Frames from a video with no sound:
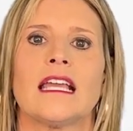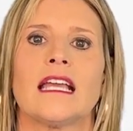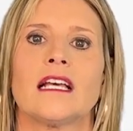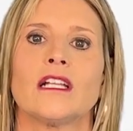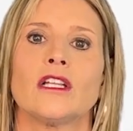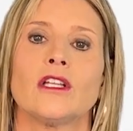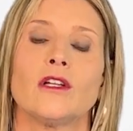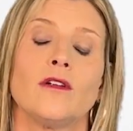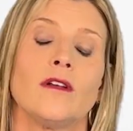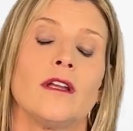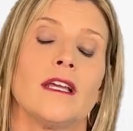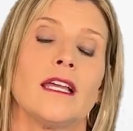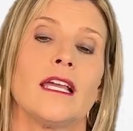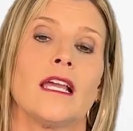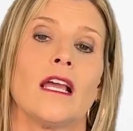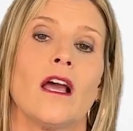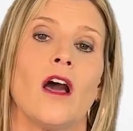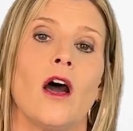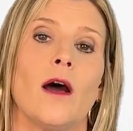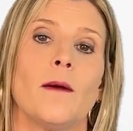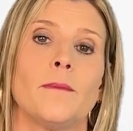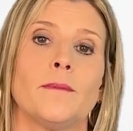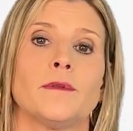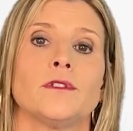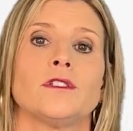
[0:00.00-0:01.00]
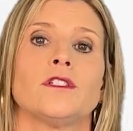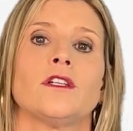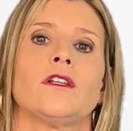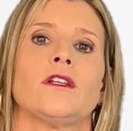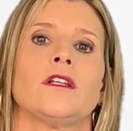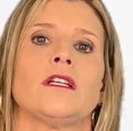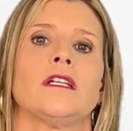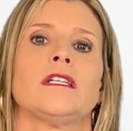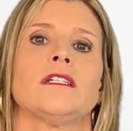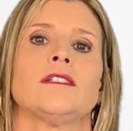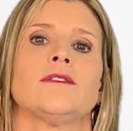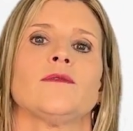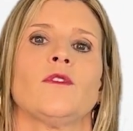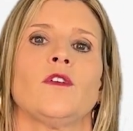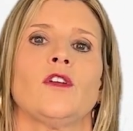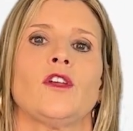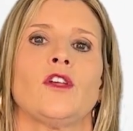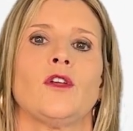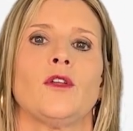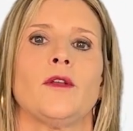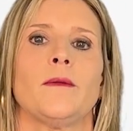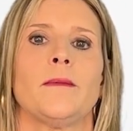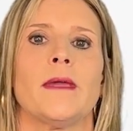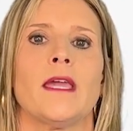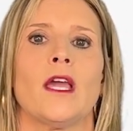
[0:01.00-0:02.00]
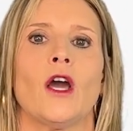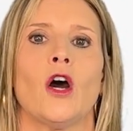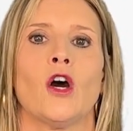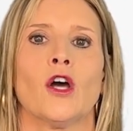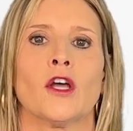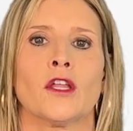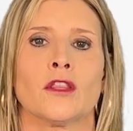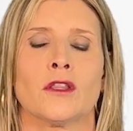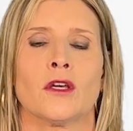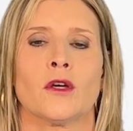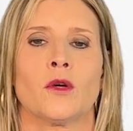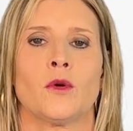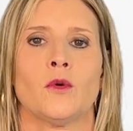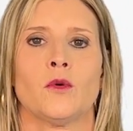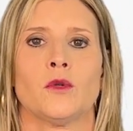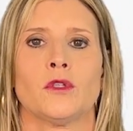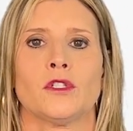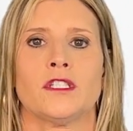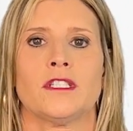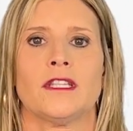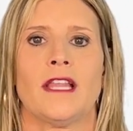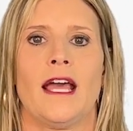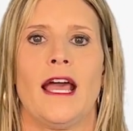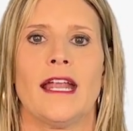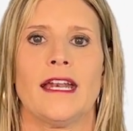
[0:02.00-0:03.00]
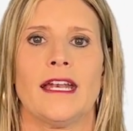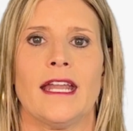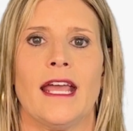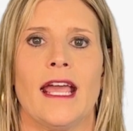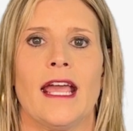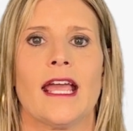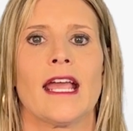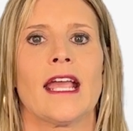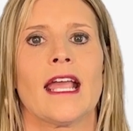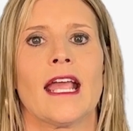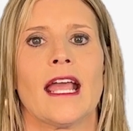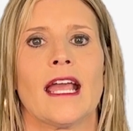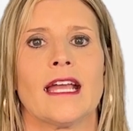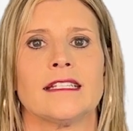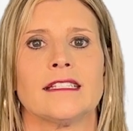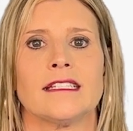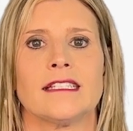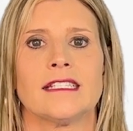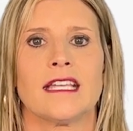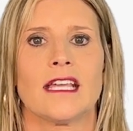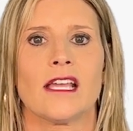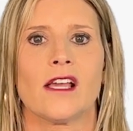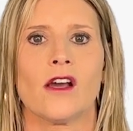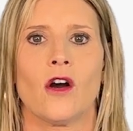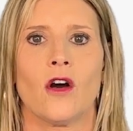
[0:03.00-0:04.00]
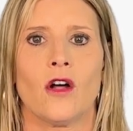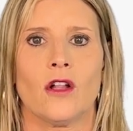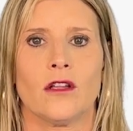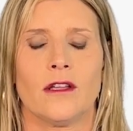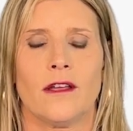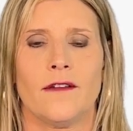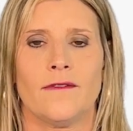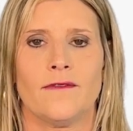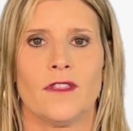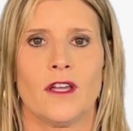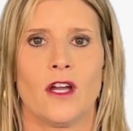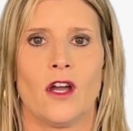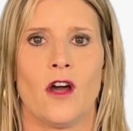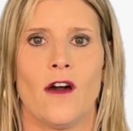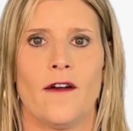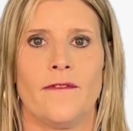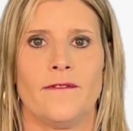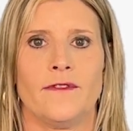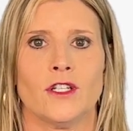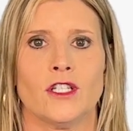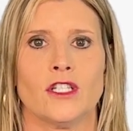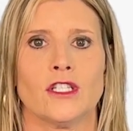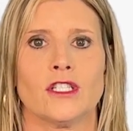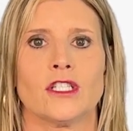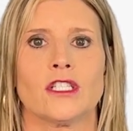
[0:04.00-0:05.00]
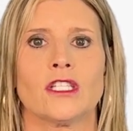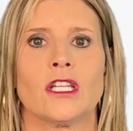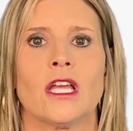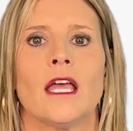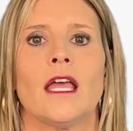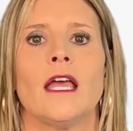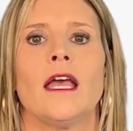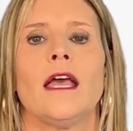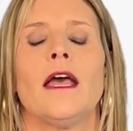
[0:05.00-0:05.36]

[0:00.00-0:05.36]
including opportunities for you to be on the course that day and see all of the golfers.